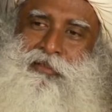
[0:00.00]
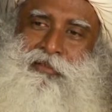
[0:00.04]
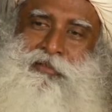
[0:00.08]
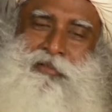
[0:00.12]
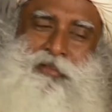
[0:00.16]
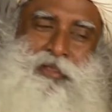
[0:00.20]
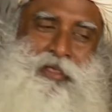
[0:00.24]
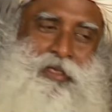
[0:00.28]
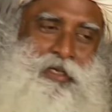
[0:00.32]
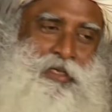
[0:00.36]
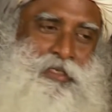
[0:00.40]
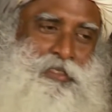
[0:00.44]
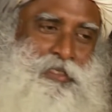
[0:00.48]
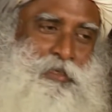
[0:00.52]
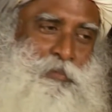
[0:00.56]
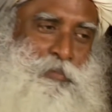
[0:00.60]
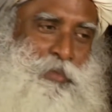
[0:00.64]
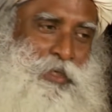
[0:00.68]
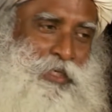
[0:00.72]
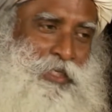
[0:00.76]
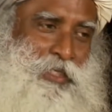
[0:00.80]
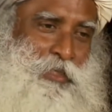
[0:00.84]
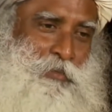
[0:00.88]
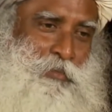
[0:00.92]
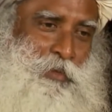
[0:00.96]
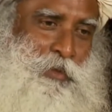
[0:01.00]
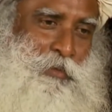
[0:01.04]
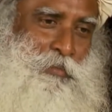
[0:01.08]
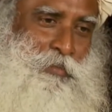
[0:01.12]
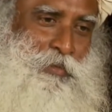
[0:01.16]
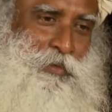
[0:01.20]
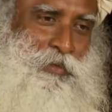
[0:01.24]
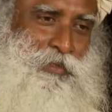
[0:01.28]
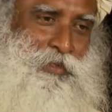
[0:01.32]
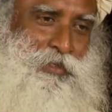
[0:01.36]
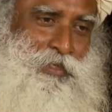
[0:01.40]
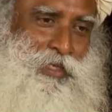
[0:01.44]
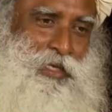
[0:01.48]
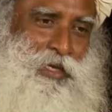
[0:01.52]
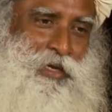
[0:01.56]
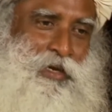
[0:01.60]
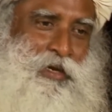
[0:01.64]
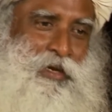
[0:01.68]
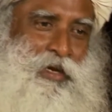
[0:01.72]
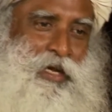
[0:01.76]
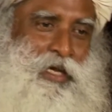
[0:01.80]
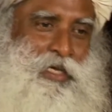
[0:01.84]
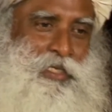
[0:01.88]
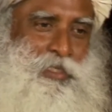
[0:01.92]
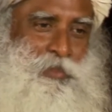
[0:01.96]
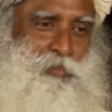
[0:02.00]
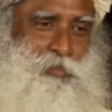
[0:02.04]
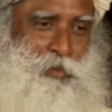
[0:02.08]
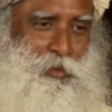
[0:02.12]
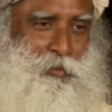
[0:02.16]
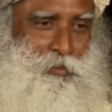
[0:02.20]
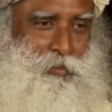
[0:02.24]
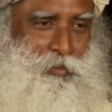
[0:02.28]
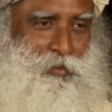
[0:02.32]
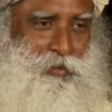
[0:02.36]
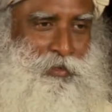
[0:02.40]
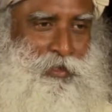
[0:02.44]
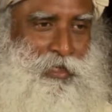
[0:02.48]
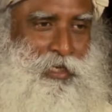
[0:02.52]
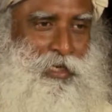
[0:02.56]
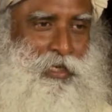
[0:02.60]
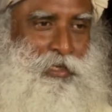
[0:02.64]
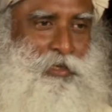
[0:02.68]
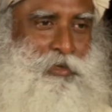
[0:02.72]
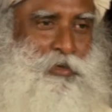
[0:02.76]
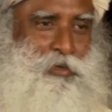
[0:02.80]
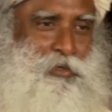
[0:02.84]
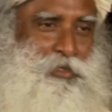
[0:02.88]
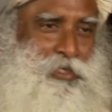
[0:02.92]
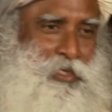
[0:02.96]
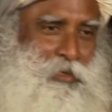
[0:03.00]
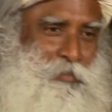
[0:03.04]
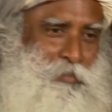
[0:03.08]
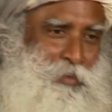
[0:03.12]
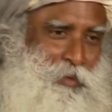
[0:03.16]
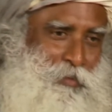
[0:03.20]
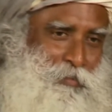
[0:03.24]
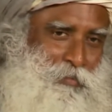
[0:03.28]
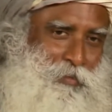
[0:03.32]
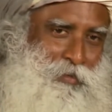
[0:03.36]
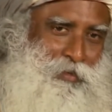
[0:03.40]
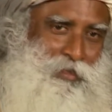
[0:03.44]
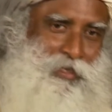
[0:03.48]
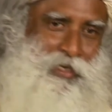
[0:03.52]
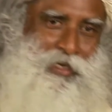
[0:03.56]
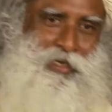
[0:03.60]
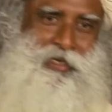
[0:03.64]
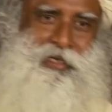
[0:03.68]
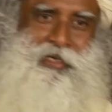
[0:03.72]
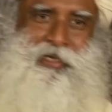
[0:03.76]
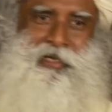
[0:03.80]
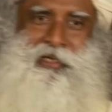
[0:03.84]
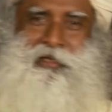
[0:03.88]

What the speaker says: So there are chapati people, there are rice people, there are dosa people, there are